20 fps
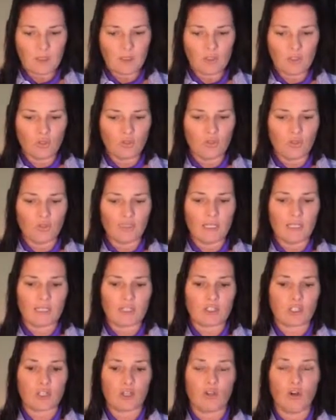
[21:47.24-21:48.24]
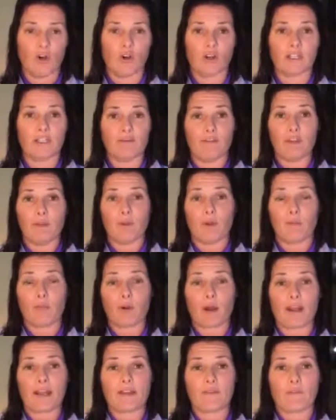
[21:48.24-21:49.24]
you need to not give him a
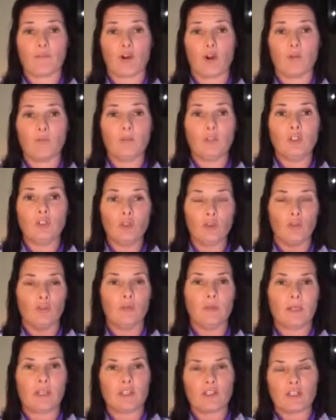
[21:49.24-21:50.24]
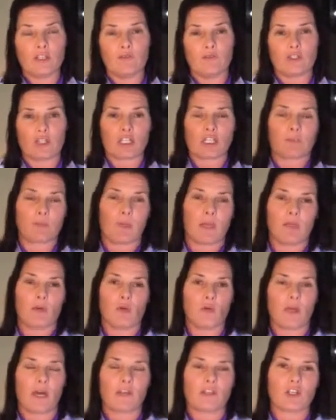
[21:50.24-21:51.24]
break from you because you've just spent
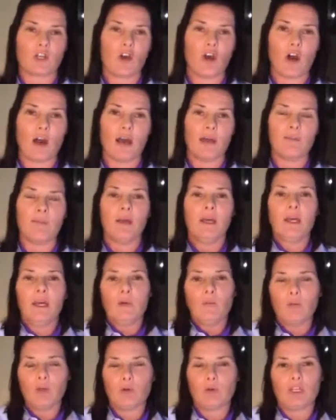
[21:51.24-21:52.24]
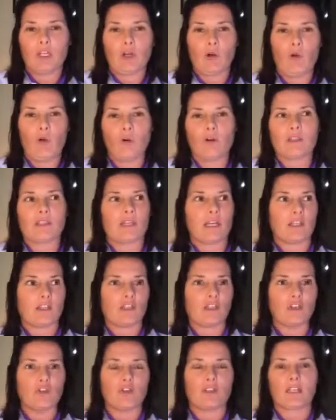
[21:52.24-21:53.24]
all that time building a horse
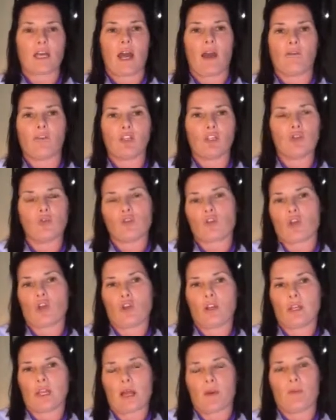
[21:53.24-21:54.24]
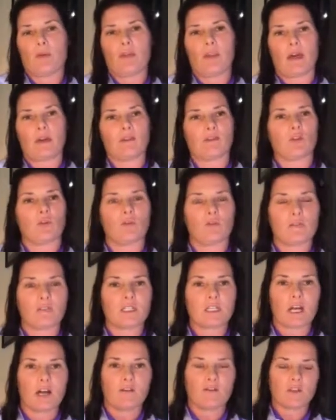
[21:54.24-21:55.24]
that's used to having you turning up and that sort of
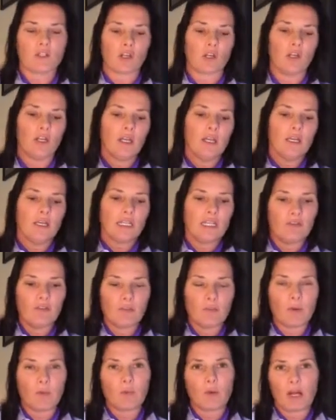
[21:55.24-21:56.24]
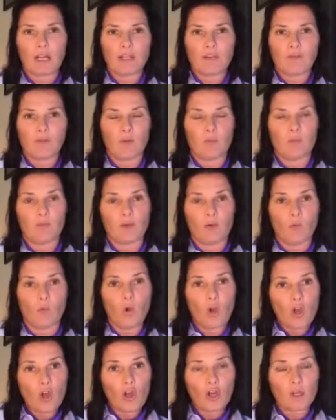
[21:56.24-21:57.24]
stuff. So give him a break from the
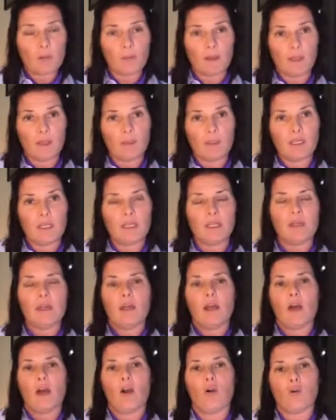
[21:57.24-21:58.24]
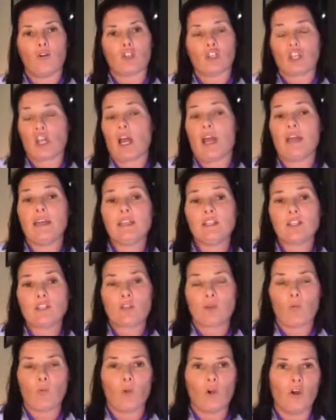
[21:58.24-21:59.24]
work maybe, or change
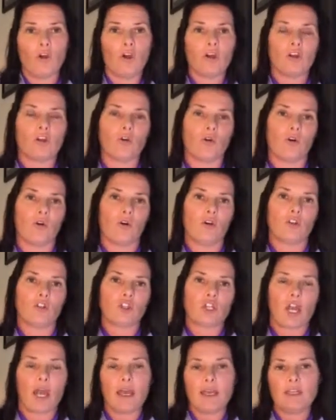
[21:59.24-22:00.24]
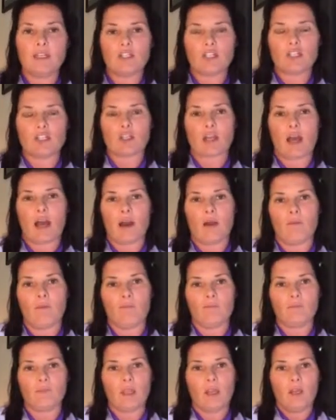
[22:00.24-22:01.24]
the work, or change
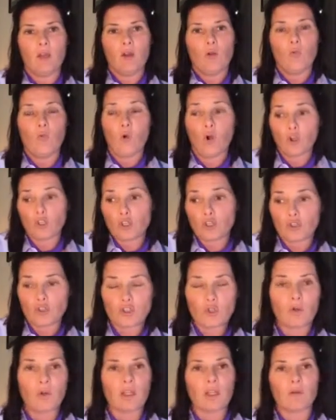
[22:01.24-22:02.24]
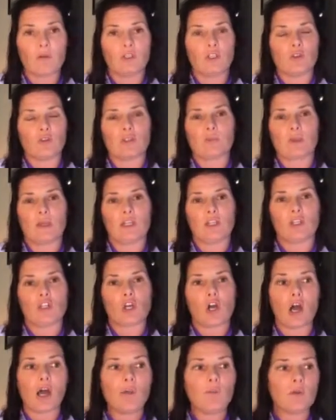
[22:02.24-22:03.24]
um, what you're doing when you're spending
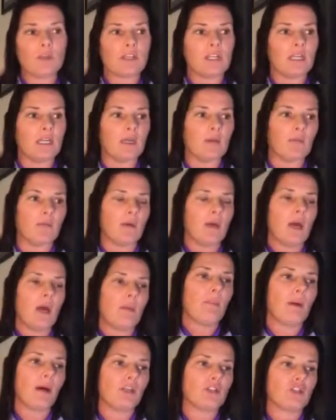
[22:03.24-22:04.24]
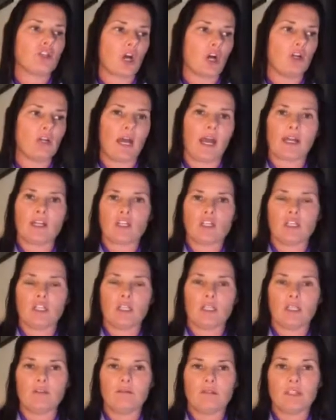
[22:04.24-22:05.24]
time with him, but don't
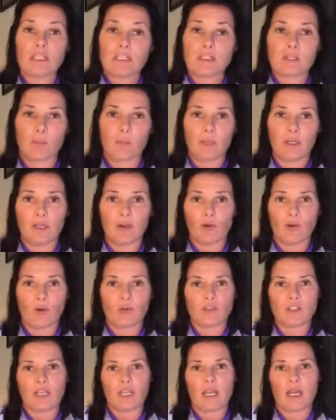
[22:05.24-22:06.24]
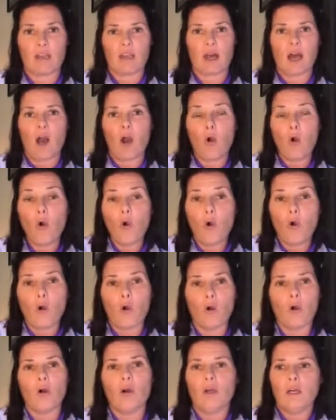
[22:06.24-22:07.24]
actually disappear altogether,
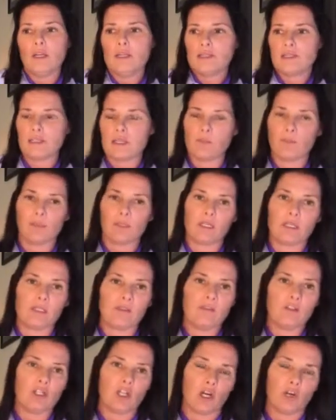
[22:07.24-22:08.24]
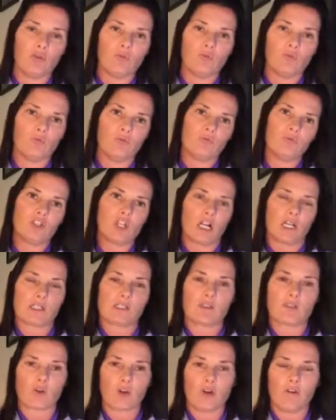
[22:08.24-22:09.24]
or simply you know
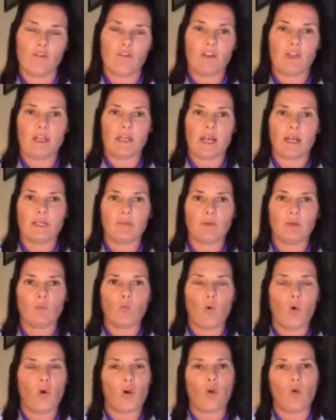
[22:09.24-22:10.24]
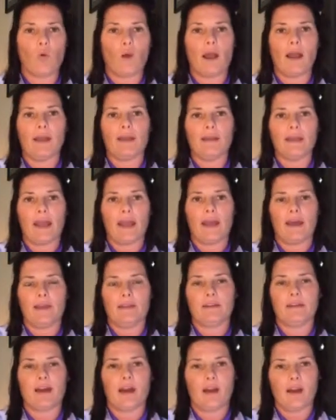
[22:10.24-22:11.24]
just throw feed at him and walk away
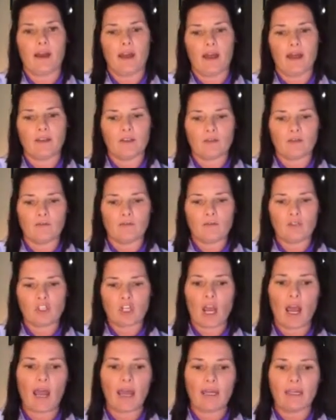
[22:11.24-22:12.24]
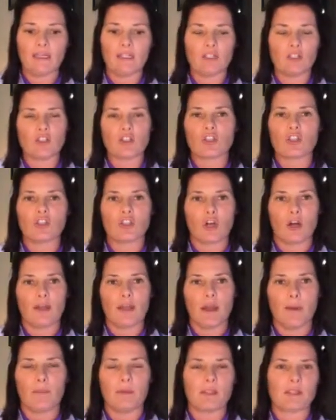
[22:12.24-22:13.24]
and uh, and change the
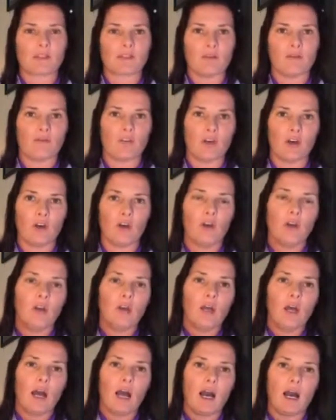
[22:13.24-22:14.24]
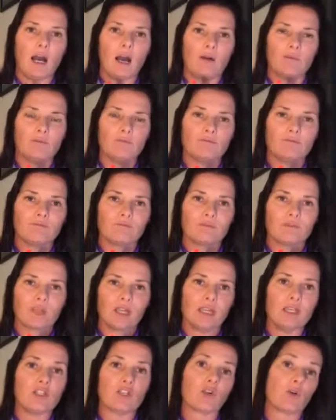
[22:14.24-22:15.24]
dynamics of the um,
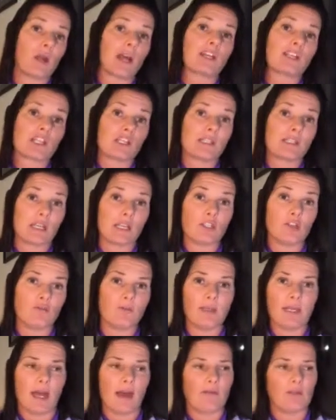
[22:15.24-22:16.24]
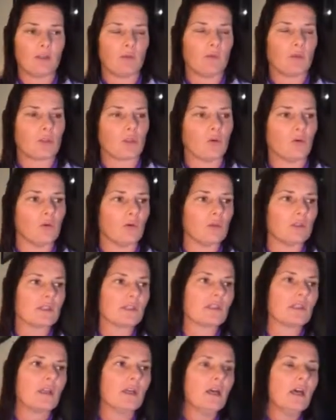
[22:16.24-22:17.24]
interactions that you've been having with the
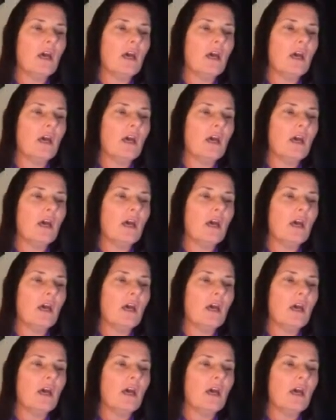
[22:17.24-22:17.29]
horse.